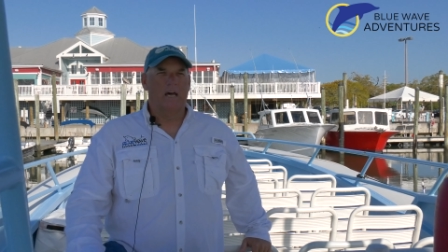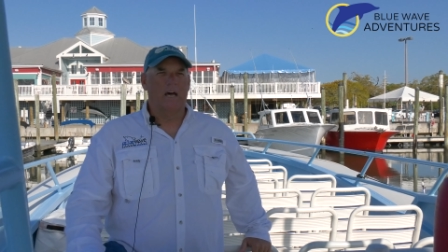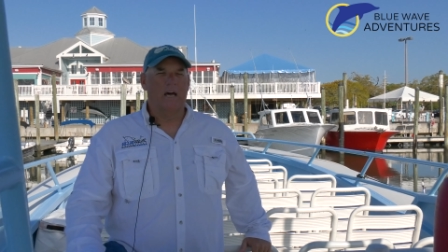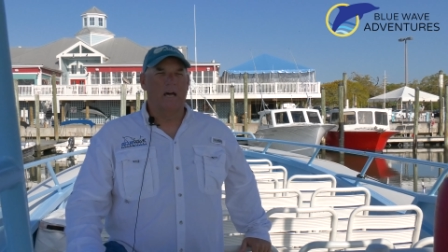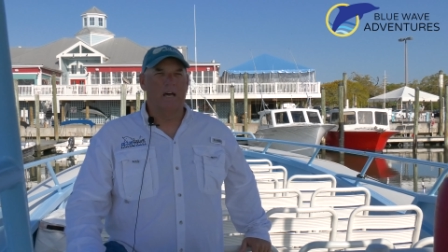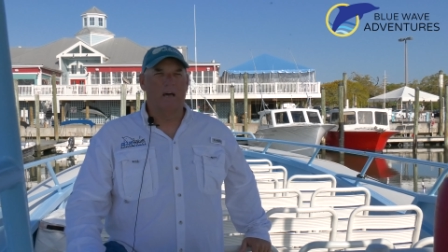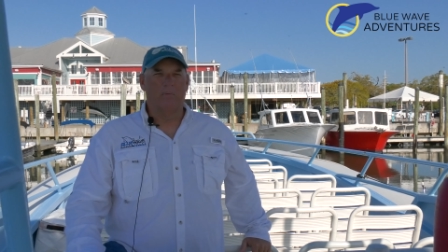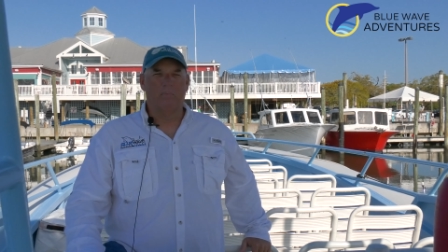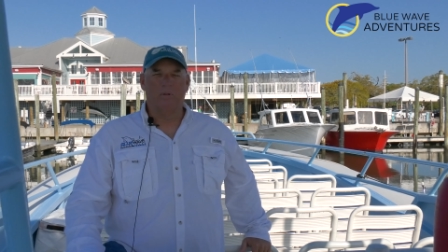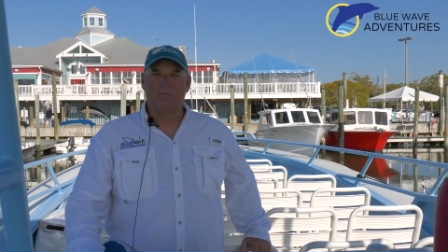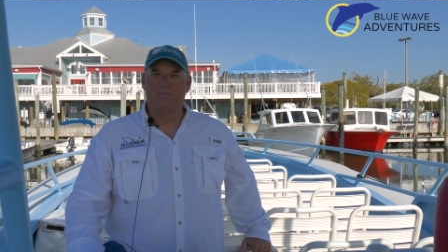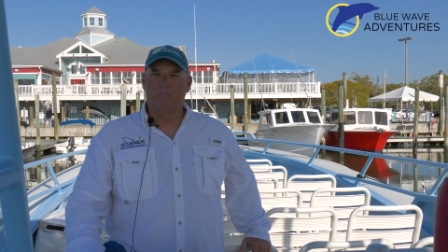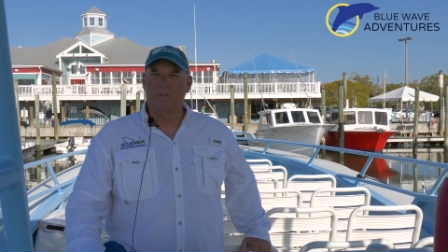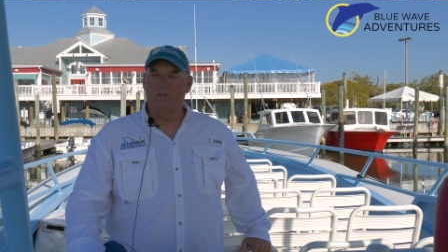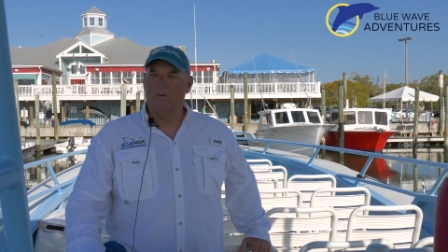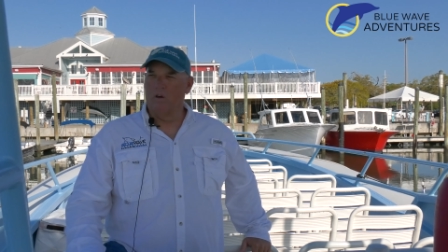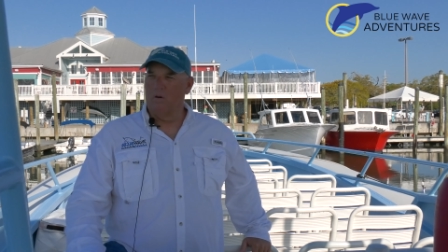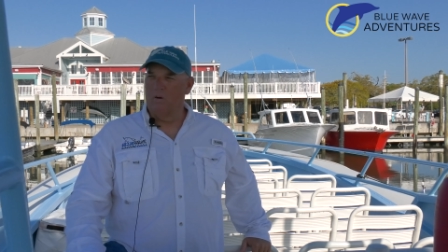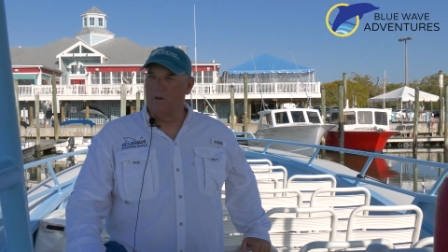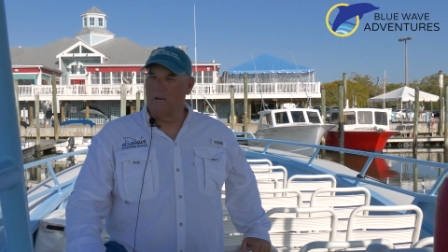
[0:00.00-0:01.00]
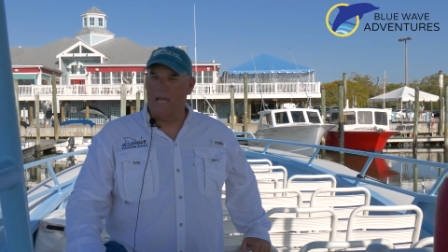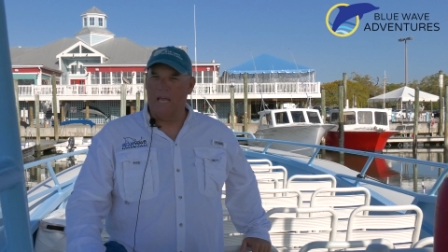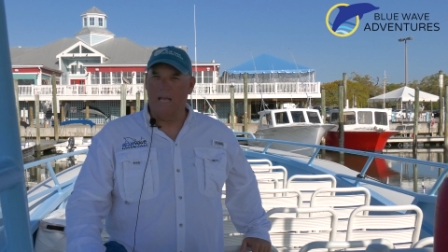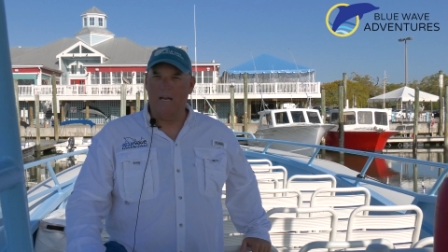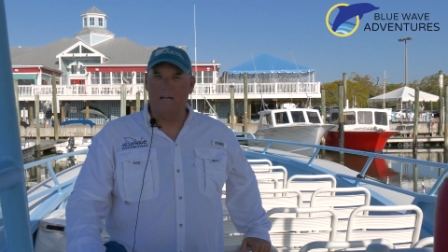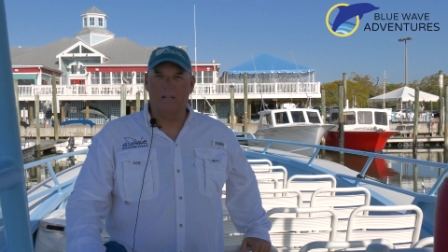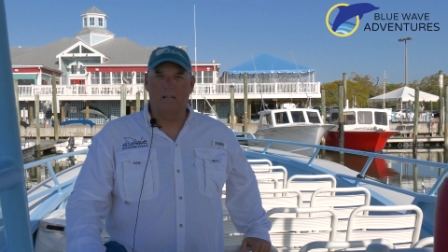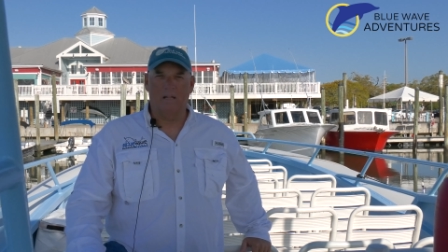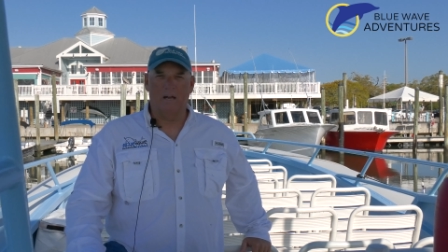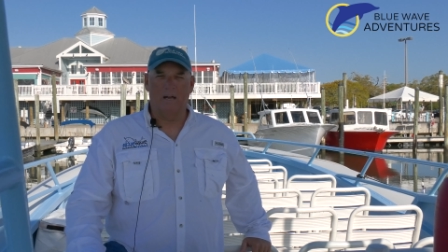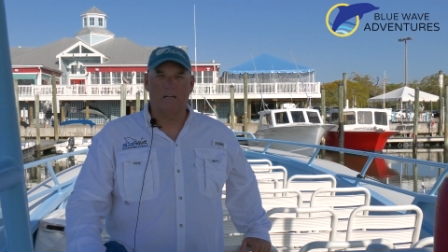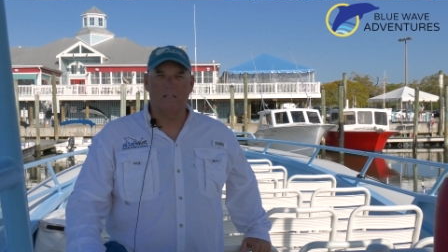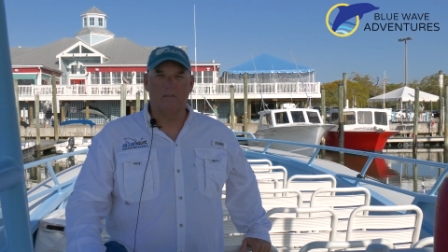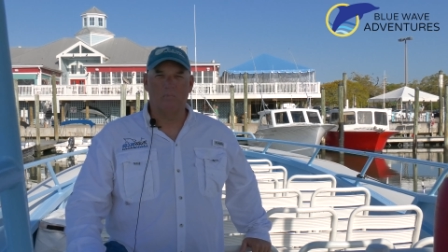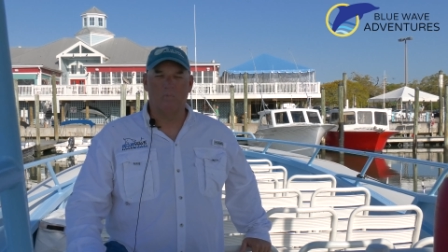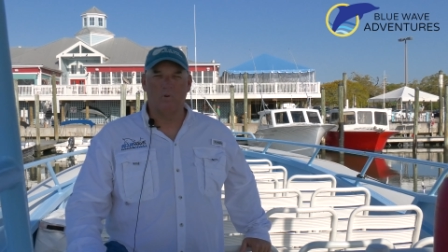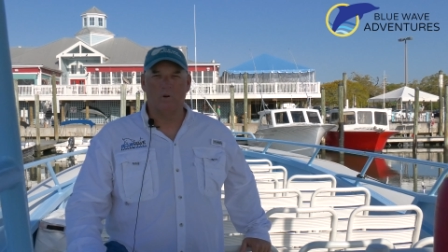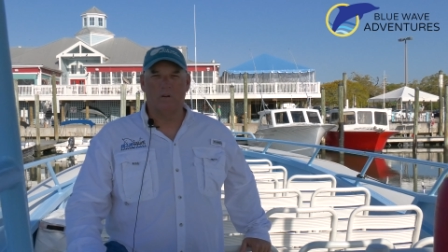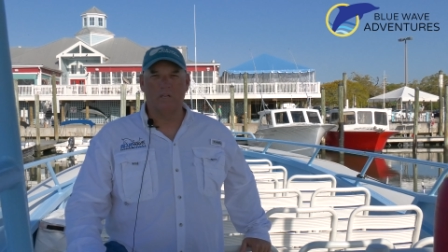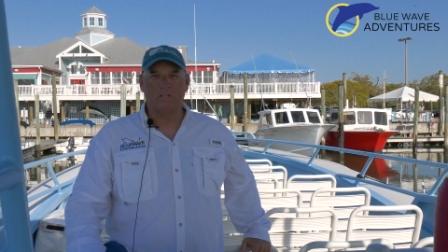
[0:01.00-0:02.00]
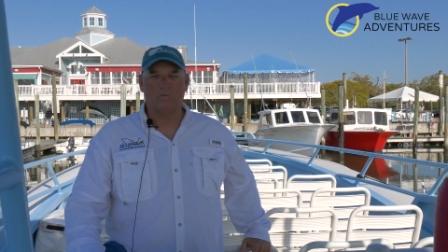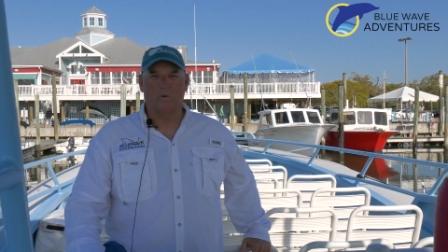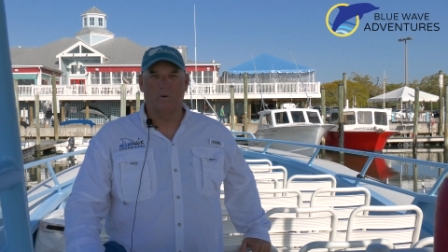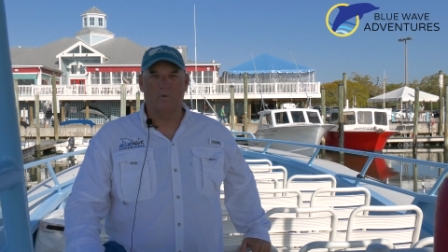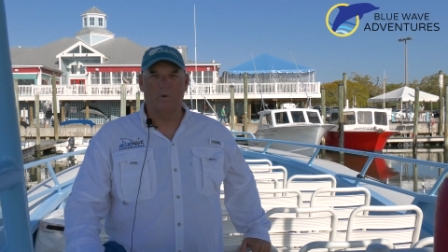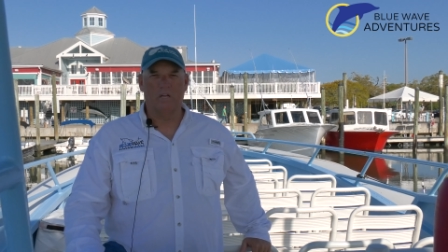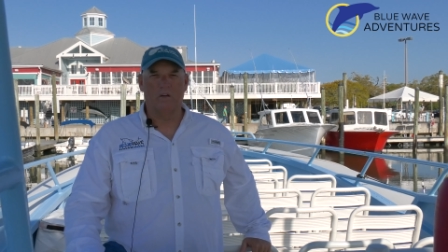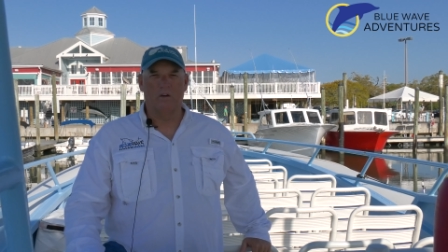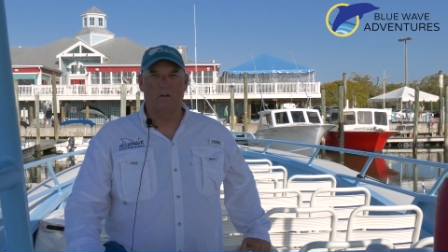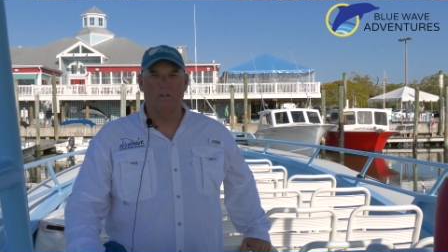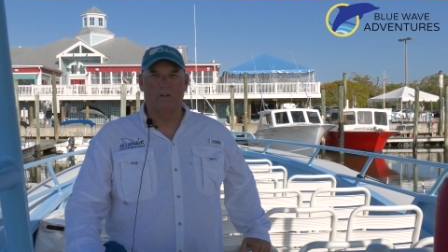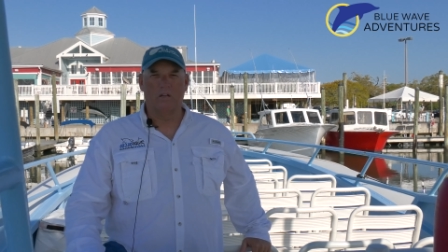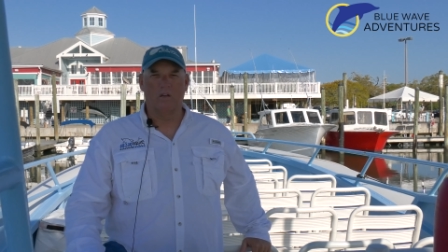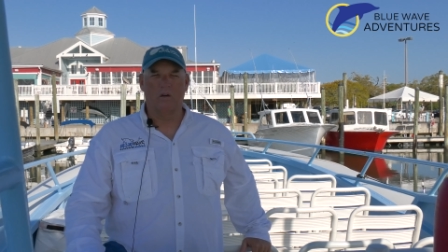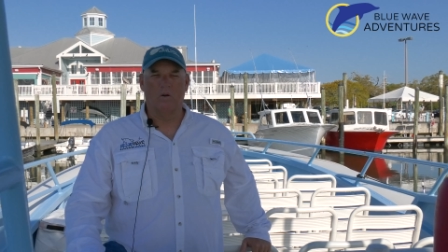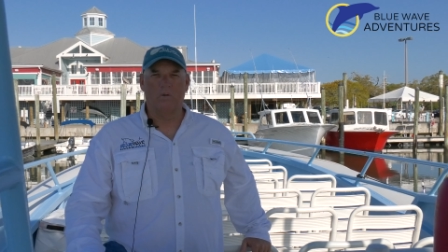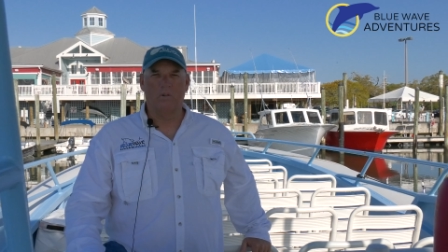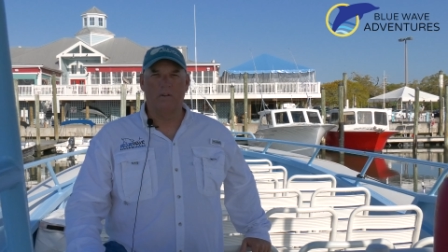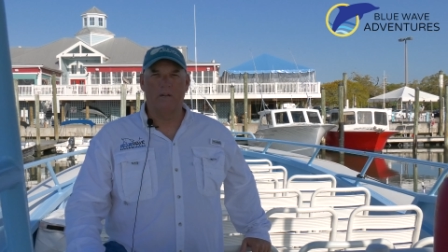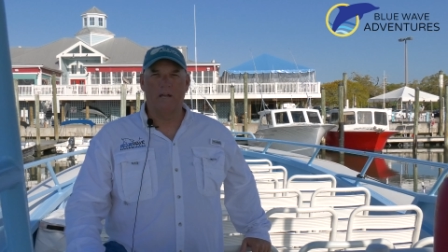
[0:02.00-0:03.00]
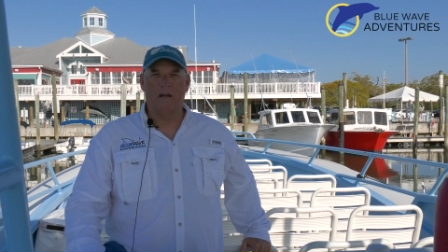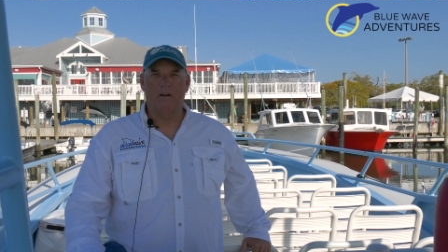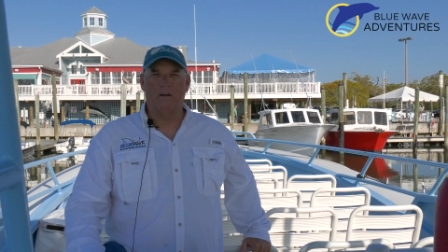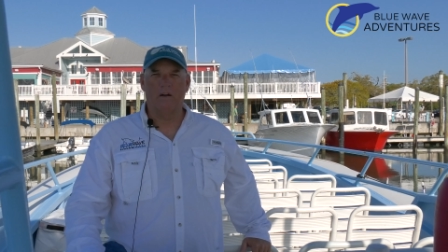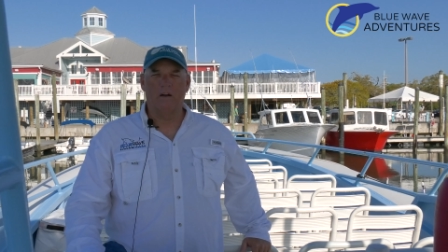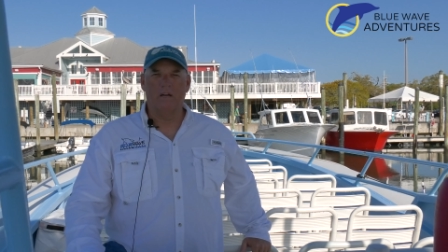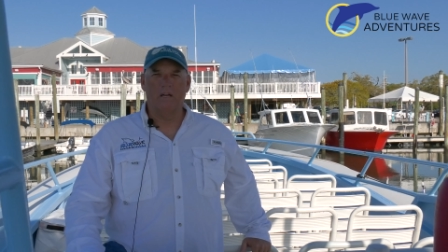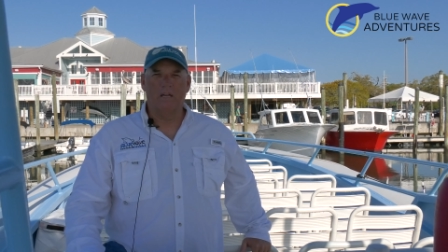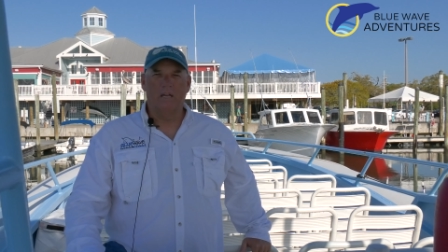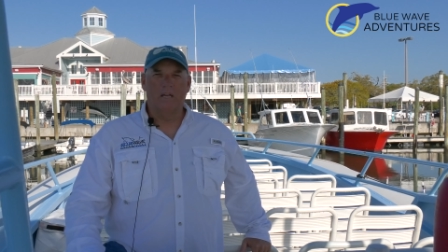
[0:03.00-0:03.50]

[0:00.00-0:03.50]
But if you go at 8 o'clock in the morning, it's what we call the golden hour.